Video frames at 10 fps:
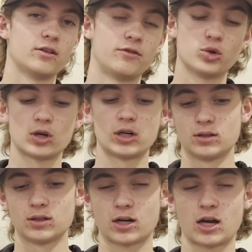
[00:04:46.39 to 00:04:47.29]
If you were
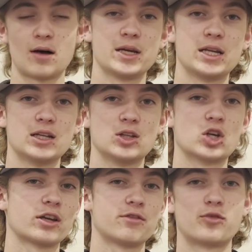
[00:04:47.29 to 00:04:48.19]
coming
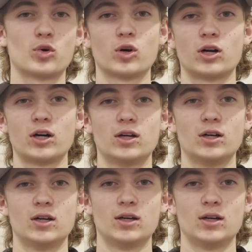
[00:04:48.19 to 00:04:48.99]
looking for,